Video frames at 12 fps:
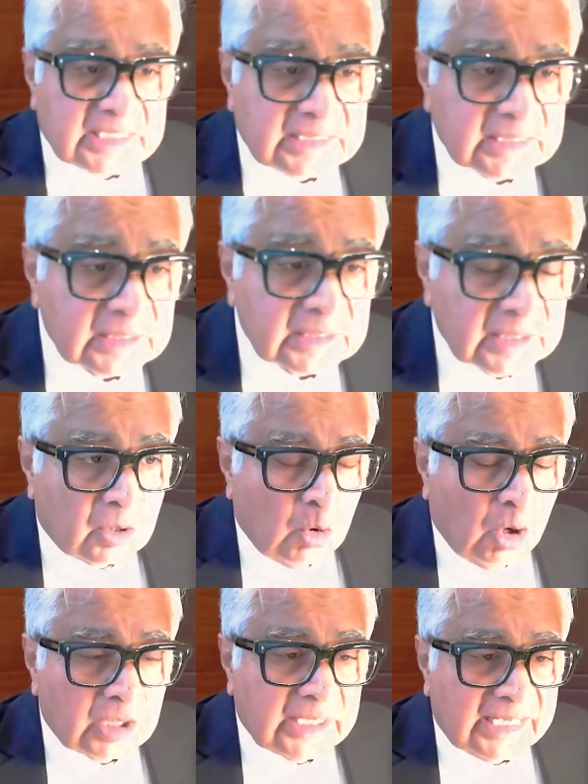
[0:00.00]
sense. The
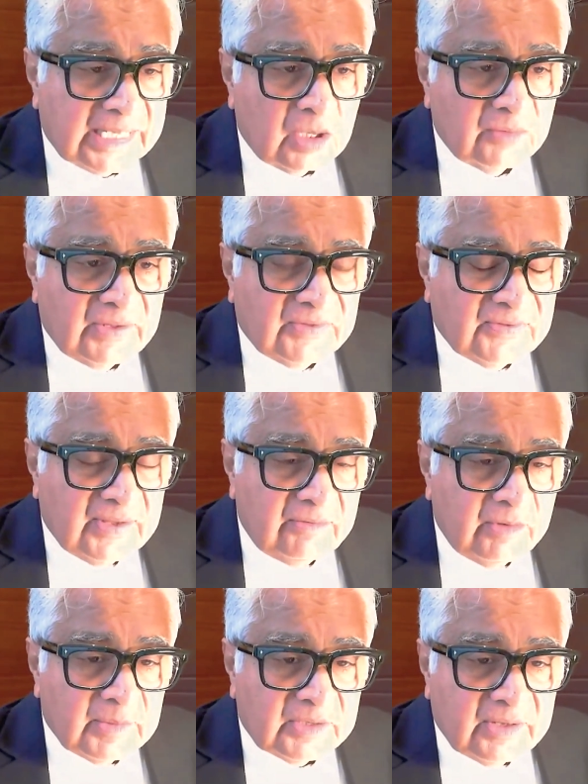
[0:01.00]
court has always
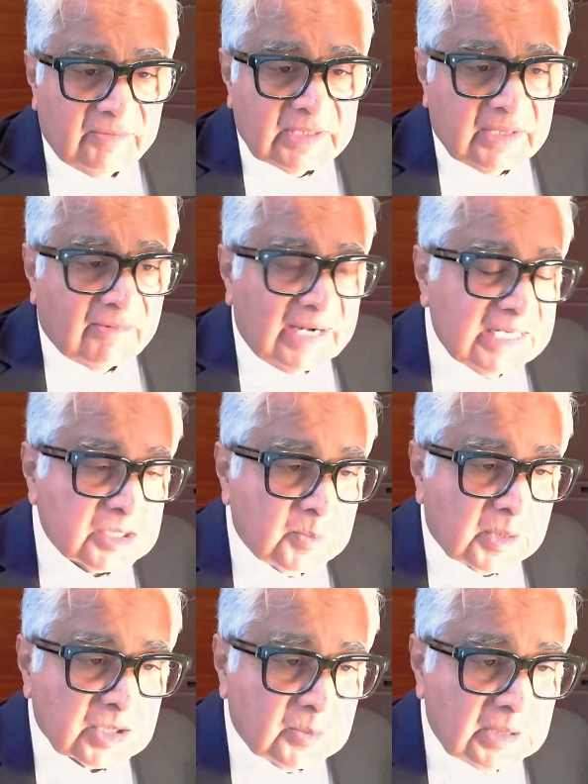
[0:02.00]
said you must give it the
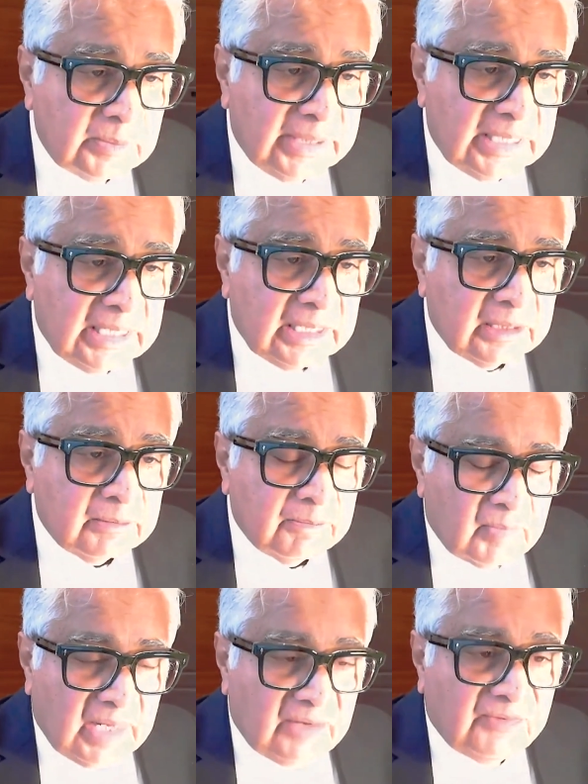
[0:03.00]
widest possible meaning.
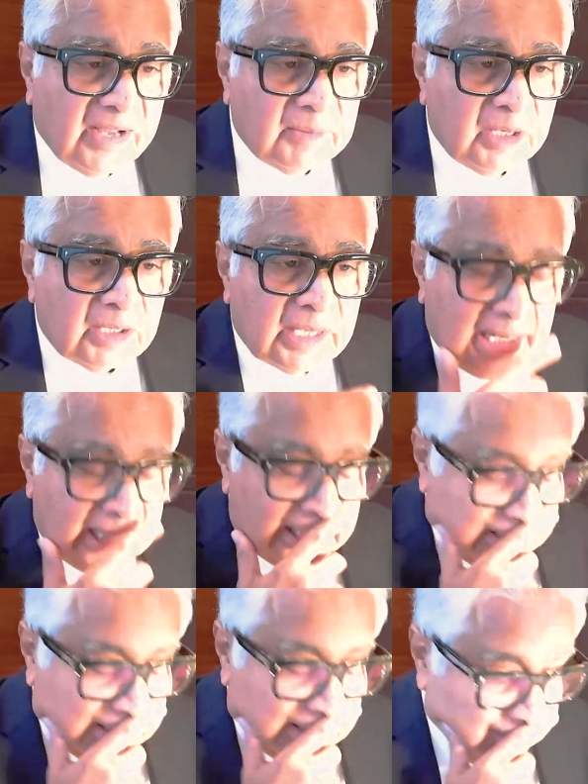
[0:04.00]
In fact, Manoj, I'll